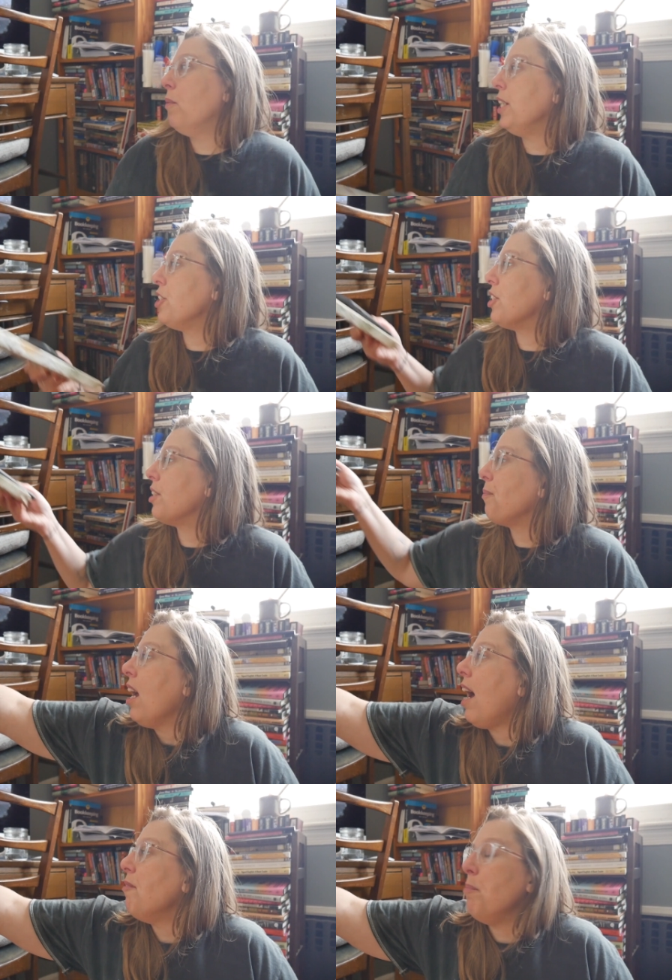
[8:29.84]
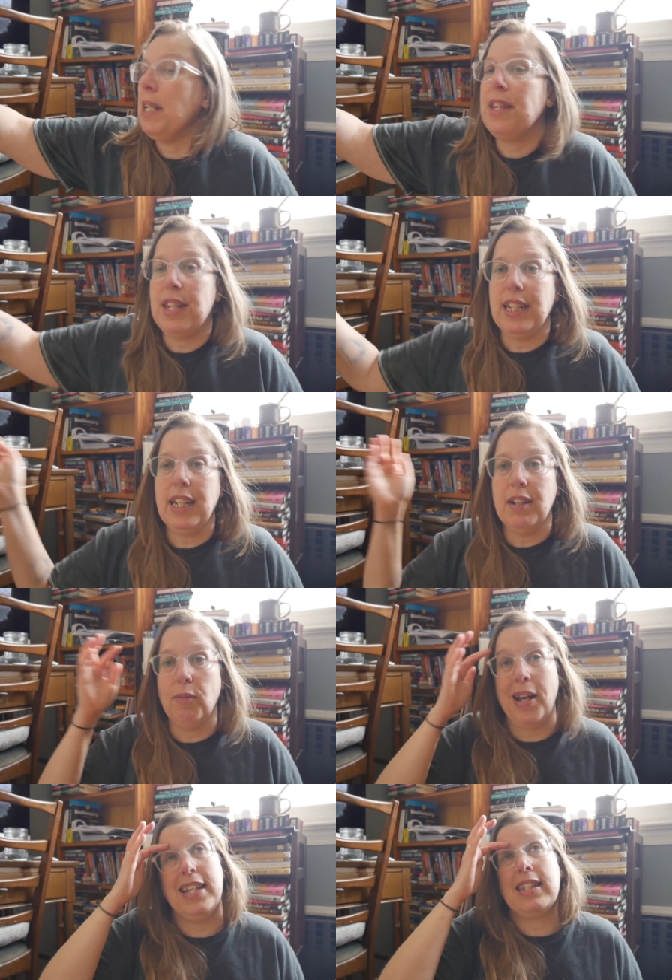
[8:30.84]
which I've been thinking of
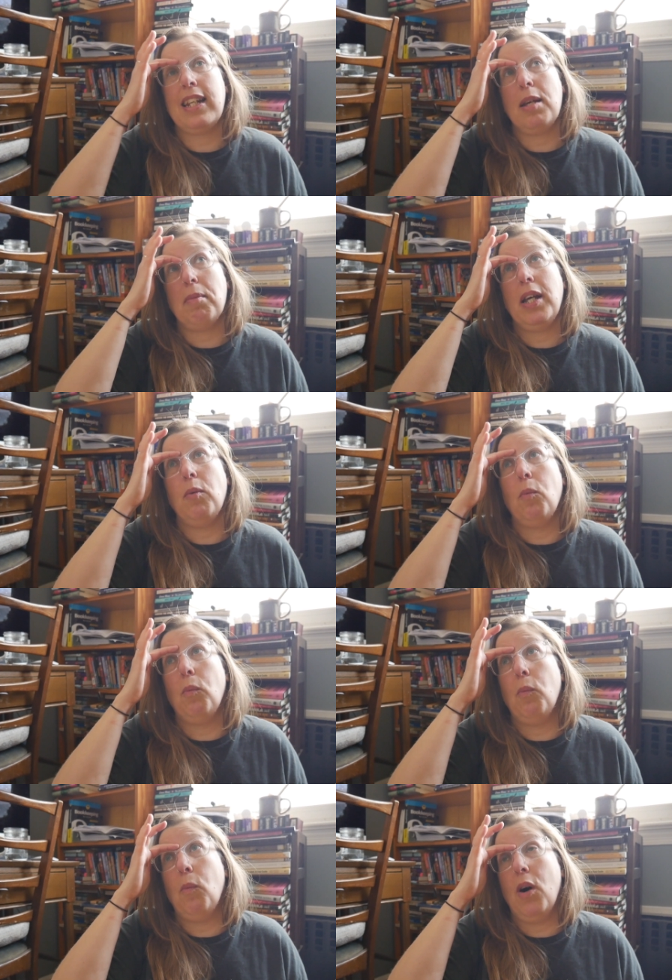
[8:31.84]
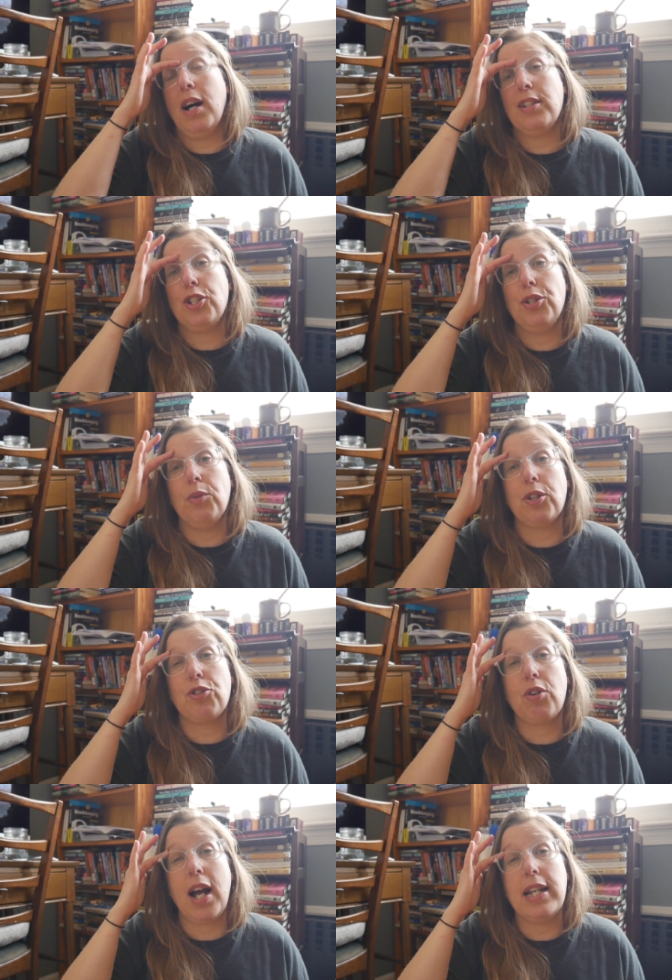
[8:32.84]
ways that I might want to or
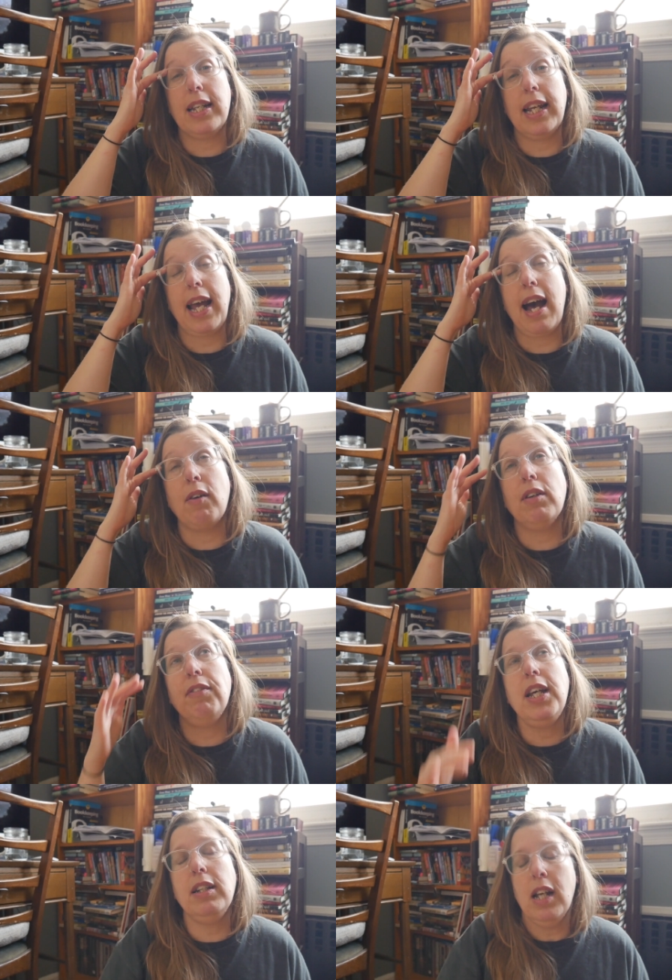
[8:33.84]
try to get out of it.